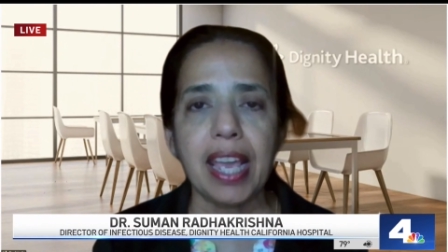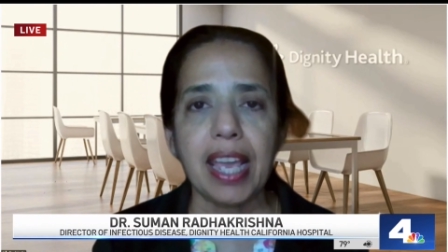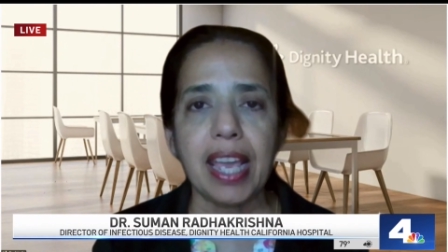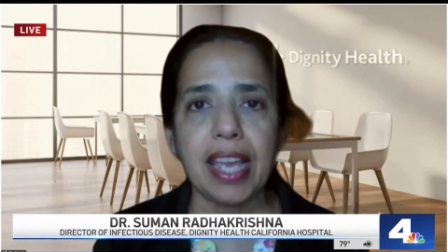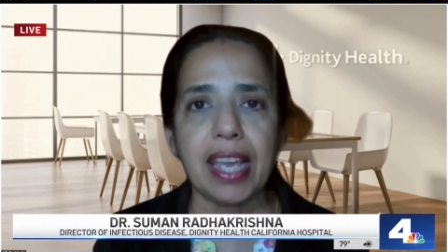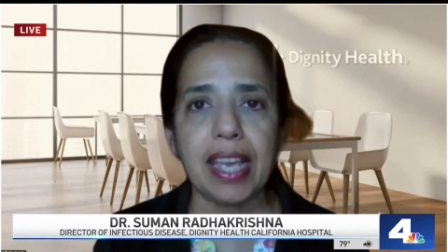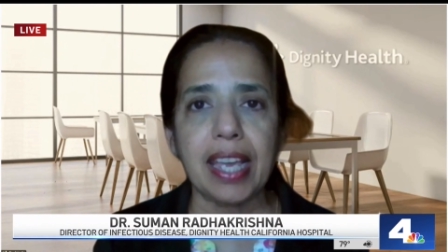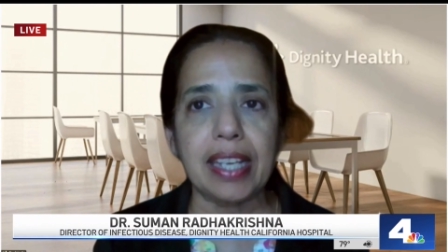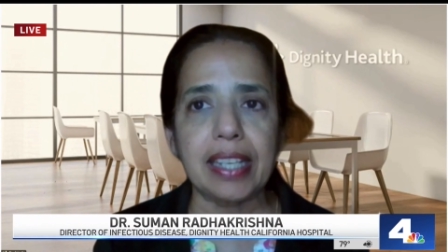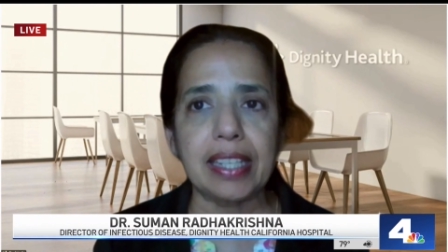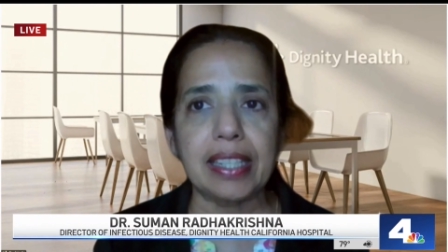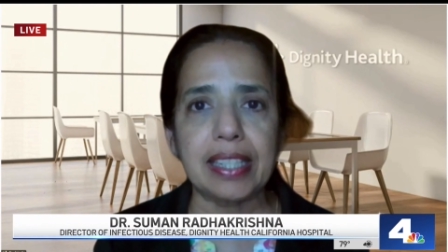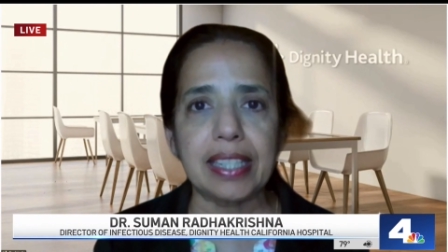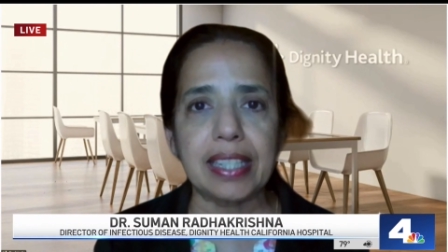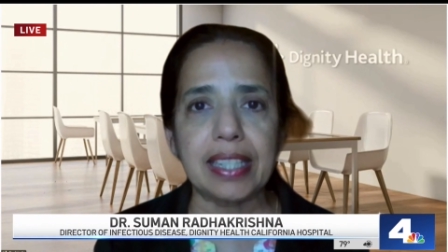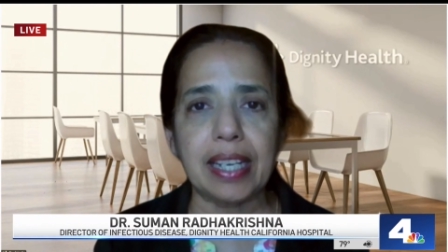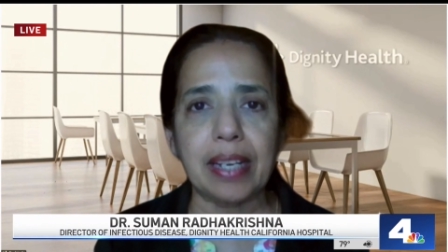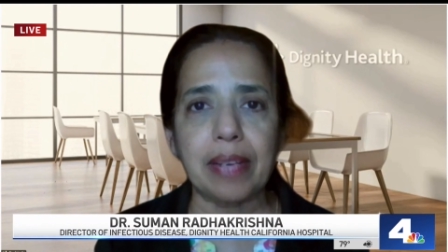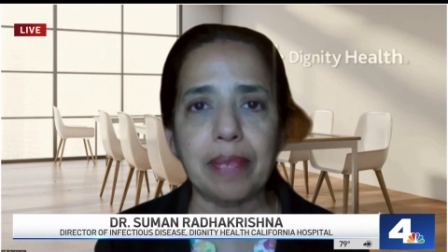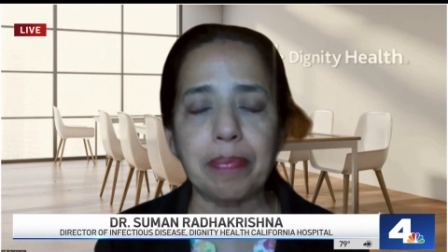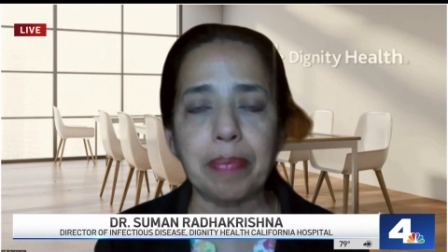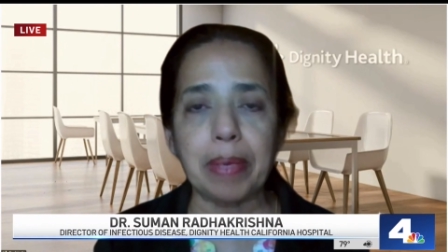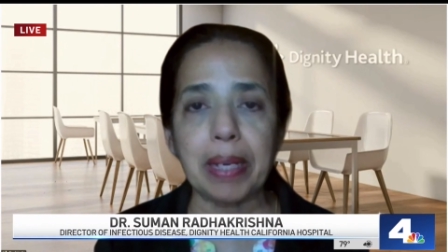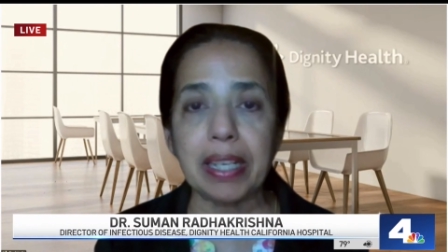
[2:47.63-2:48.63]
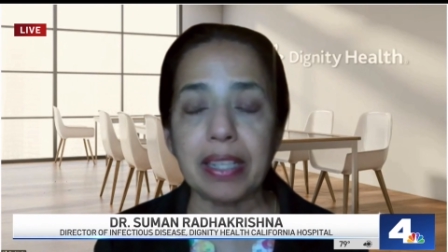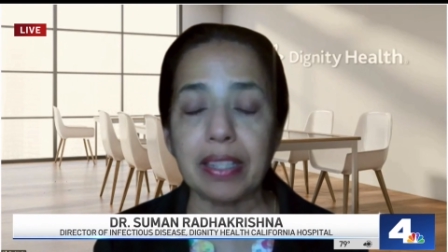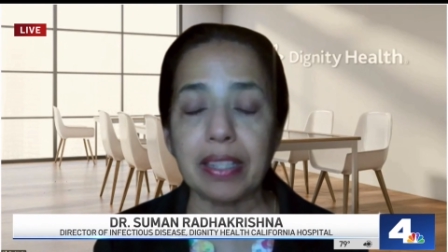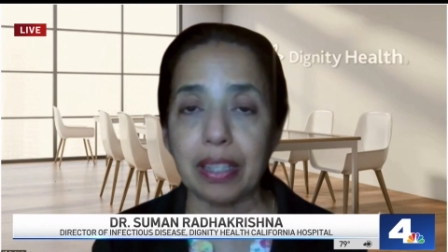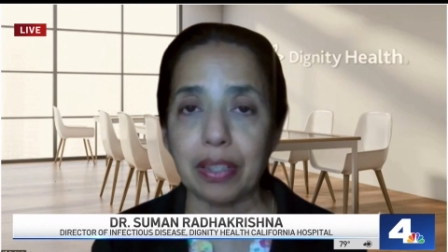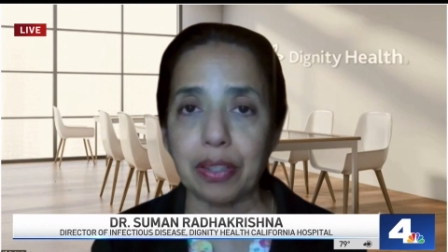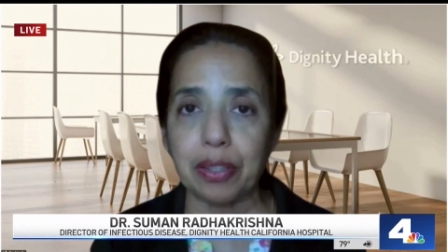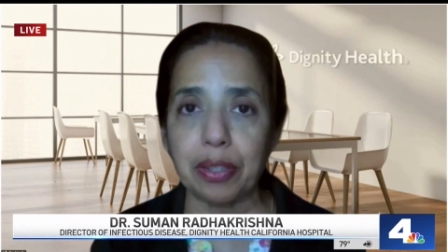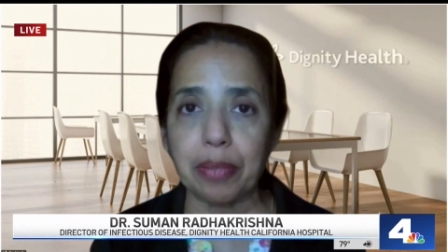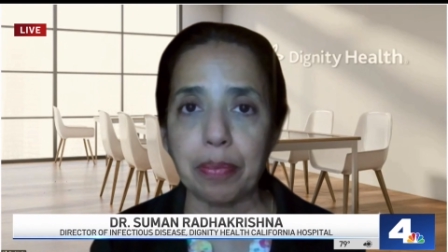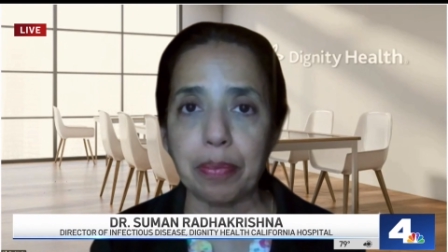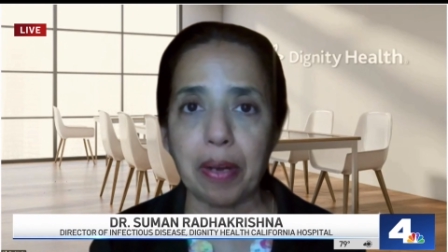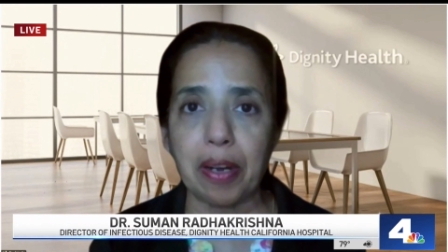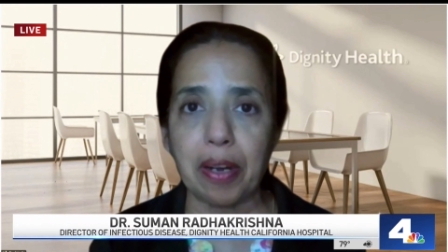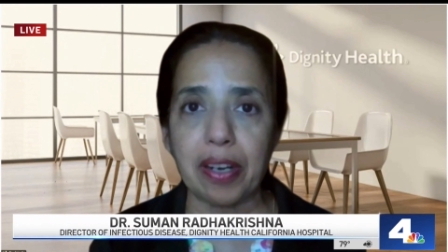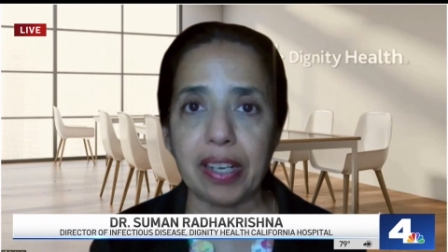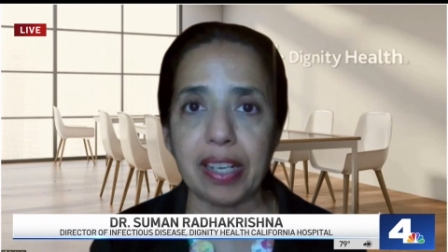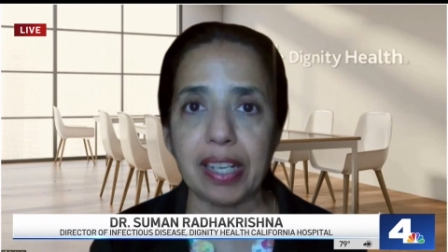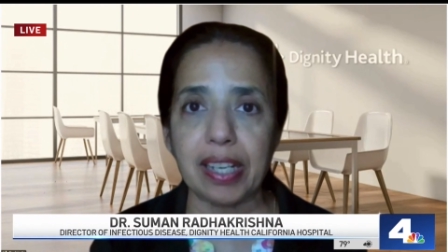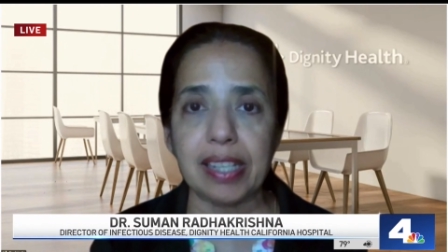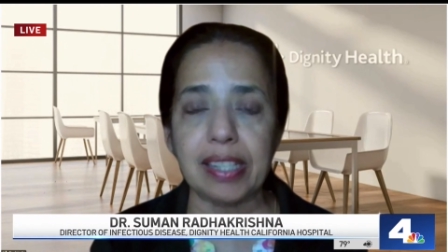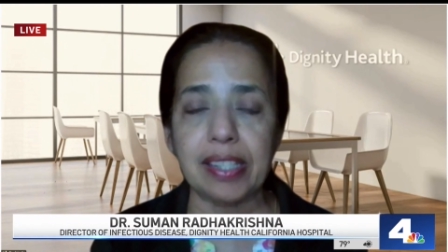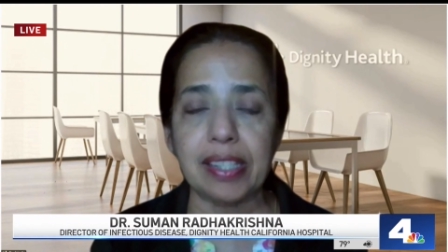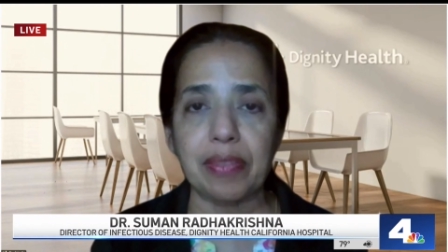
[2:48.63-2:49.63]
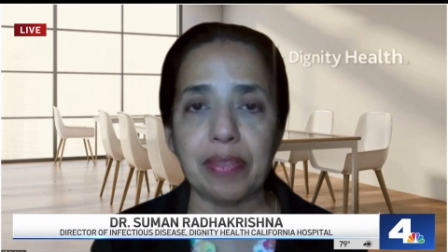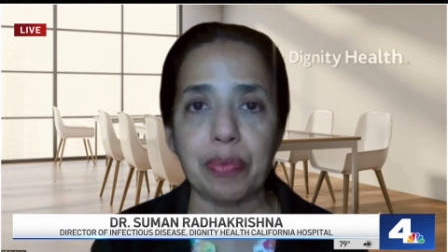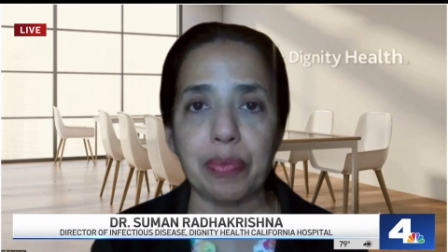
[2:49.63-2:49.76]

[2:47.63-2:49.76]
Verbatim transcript: and um, but the good part is